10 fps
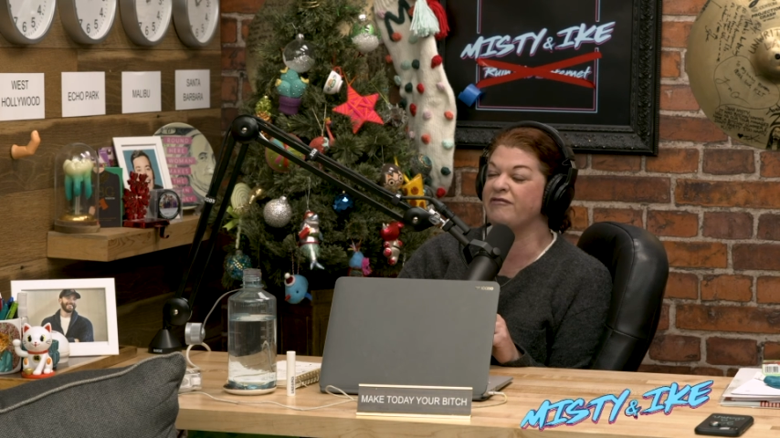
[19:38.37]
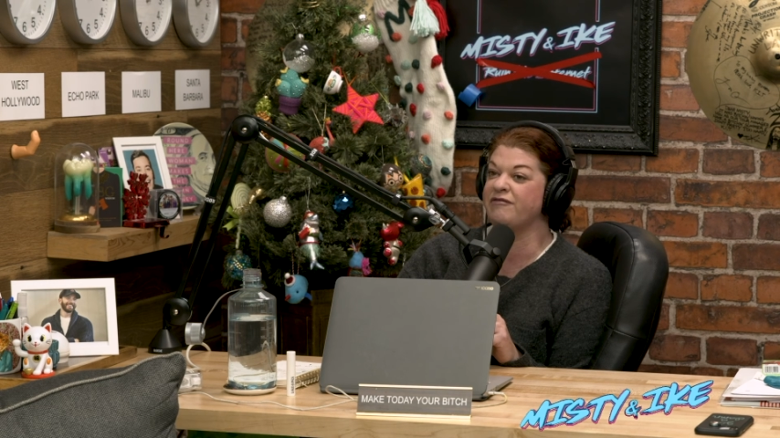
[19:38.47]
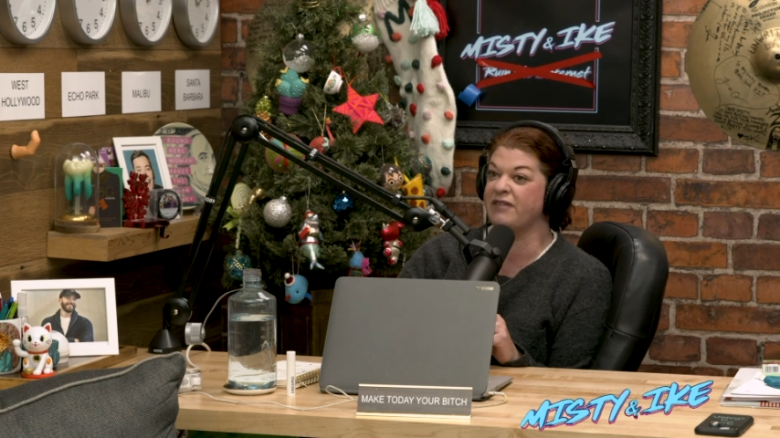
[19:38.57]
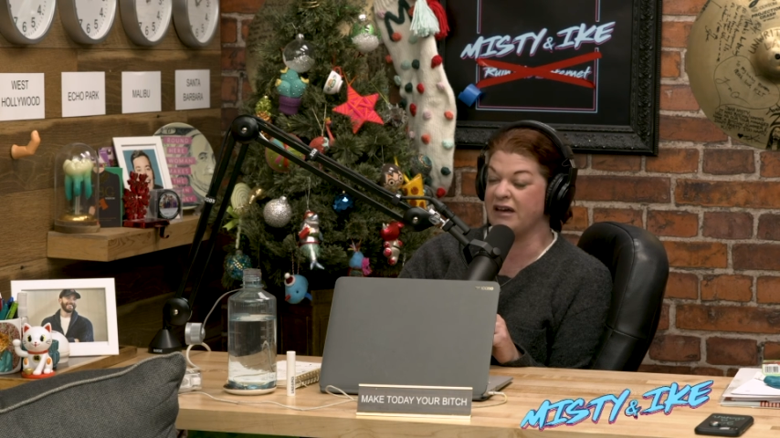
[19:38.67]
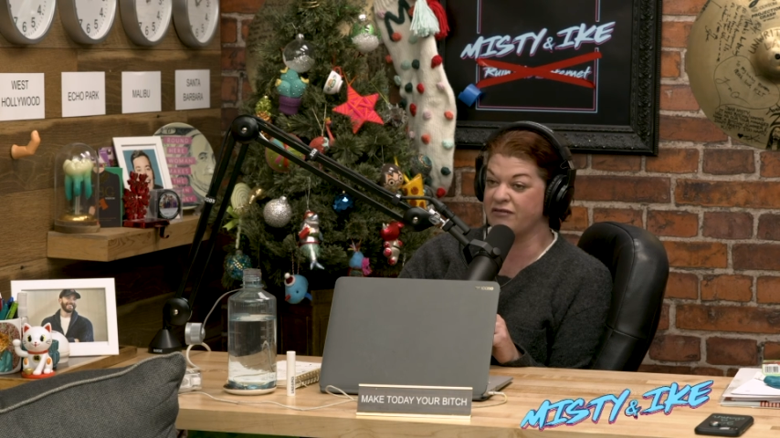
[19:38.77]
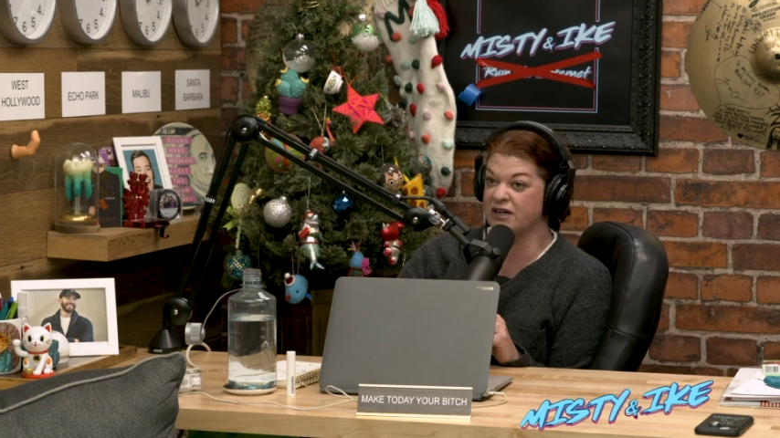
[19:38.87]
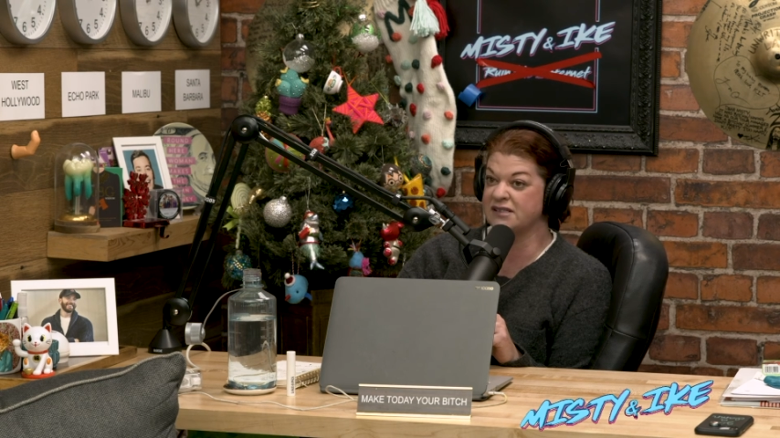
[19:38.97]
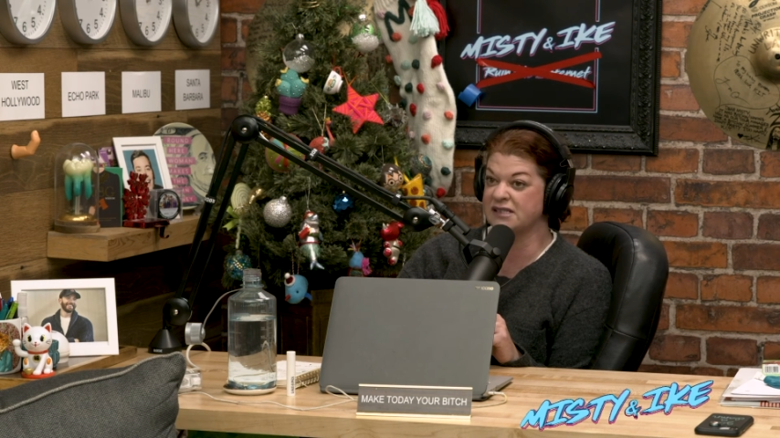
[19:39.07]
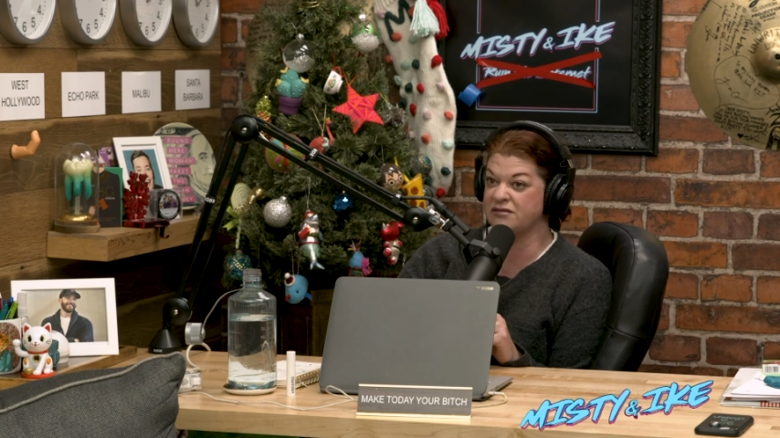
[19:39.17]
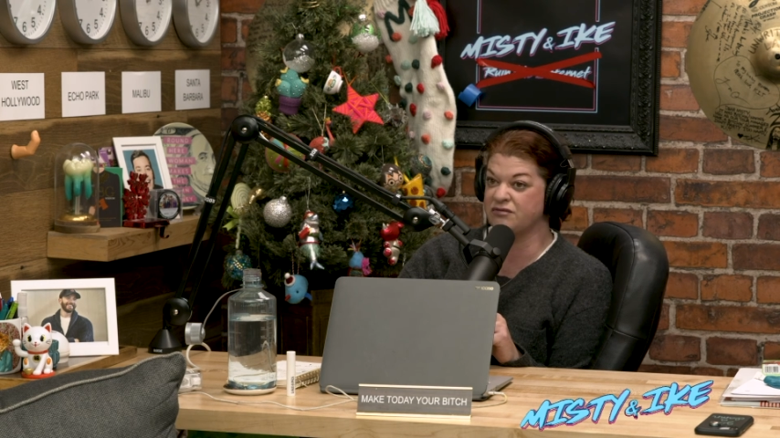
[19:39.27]

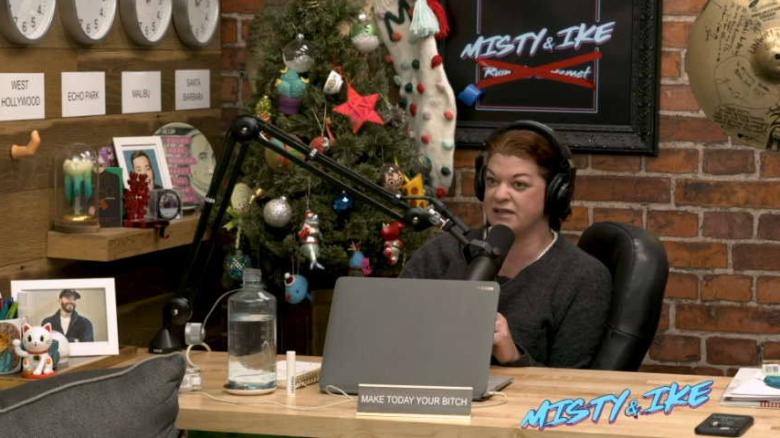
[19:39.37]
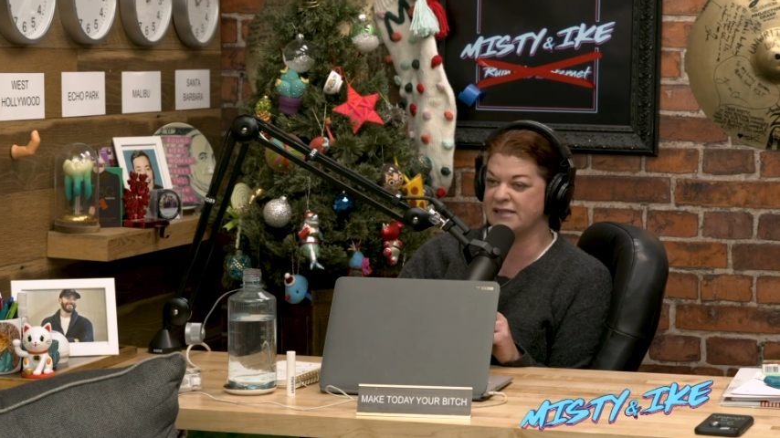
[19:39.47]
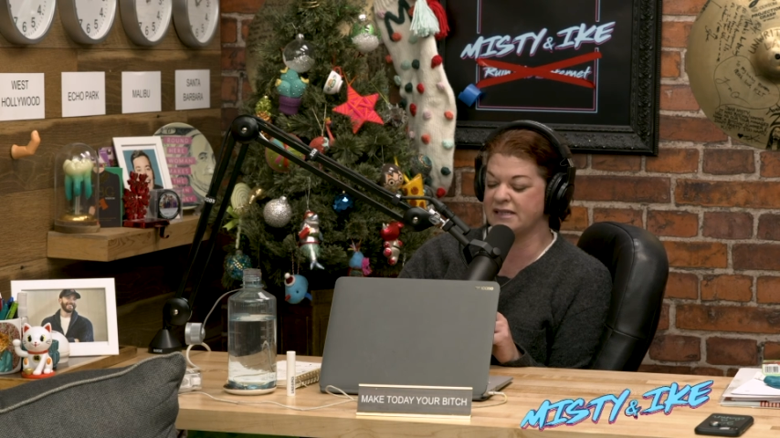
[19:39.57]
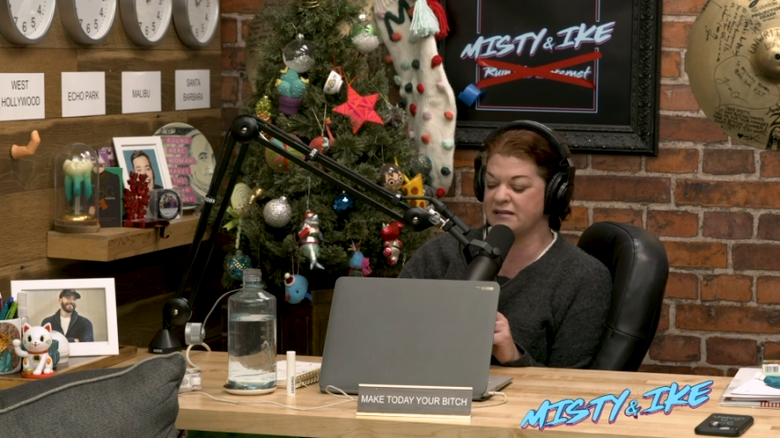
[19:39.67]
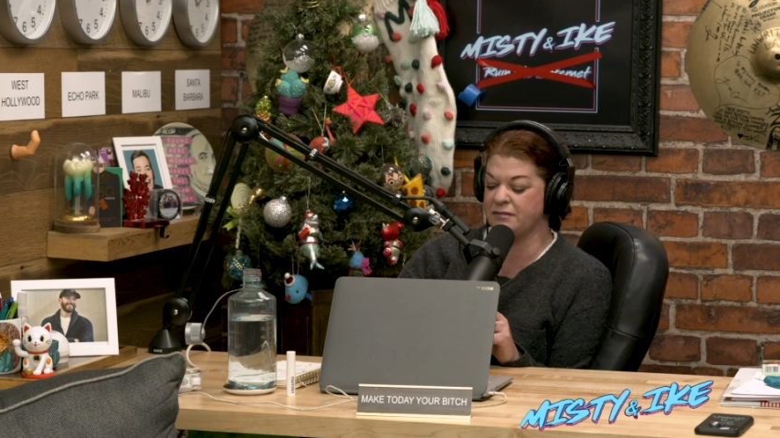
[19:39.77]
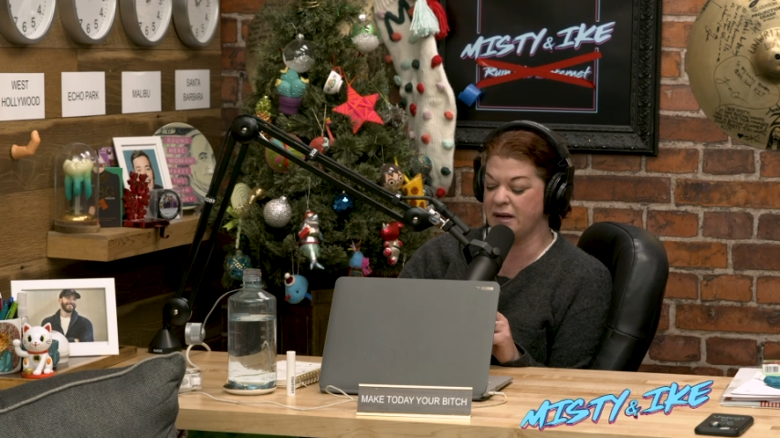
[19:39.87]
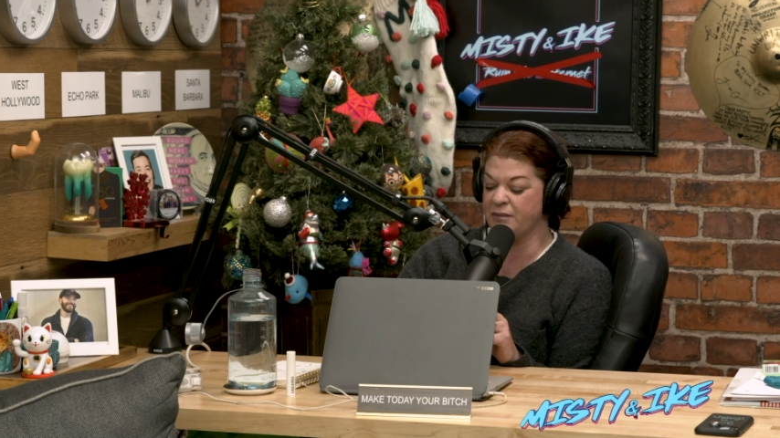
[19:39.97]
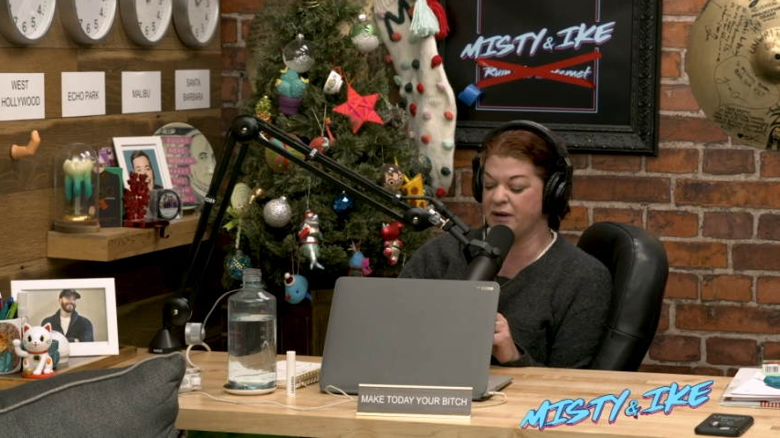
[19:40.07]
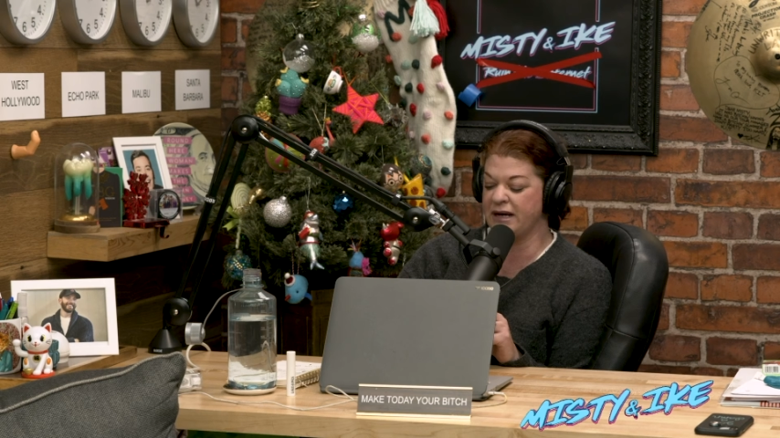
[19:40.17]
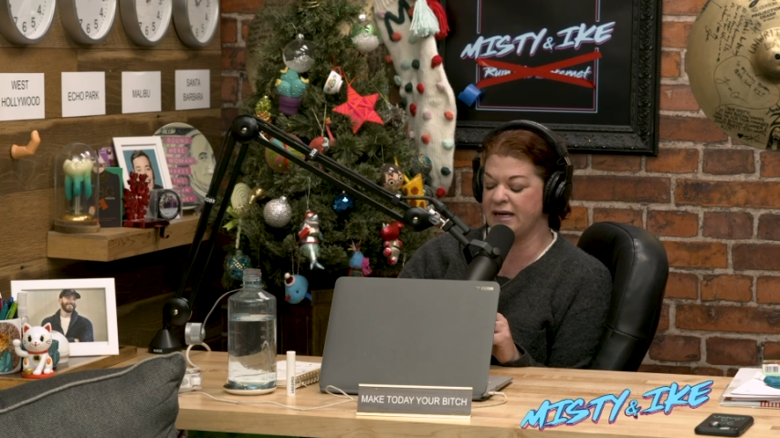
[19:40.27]
favorites in recent
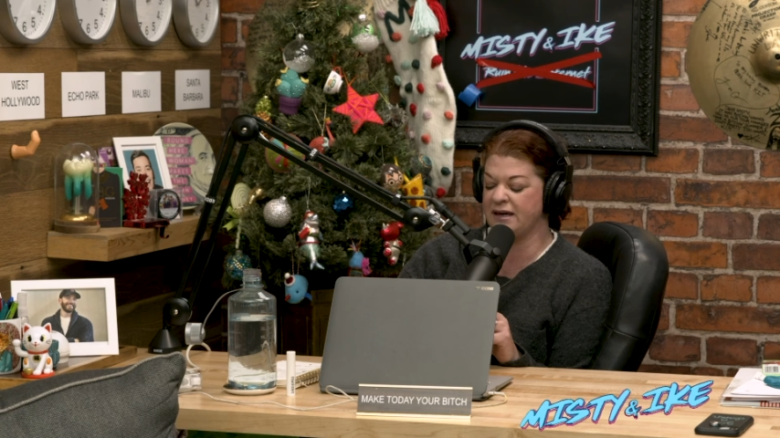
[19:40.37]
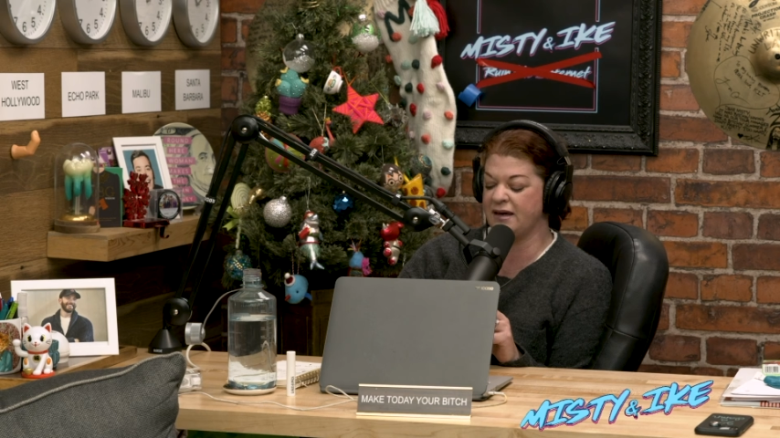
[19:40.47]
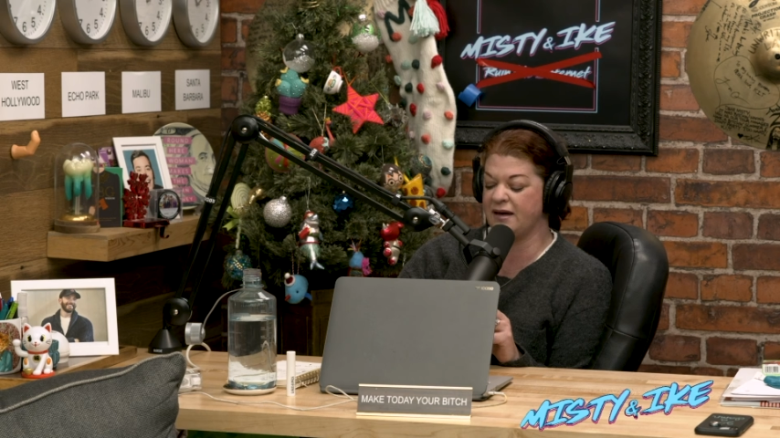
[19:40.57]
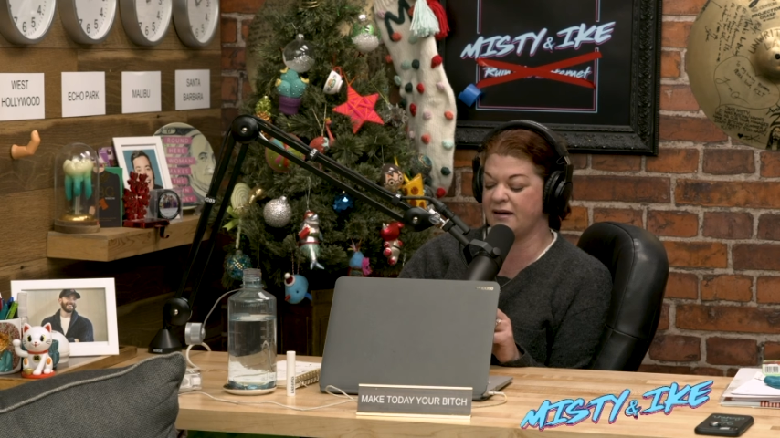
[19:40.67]
memory,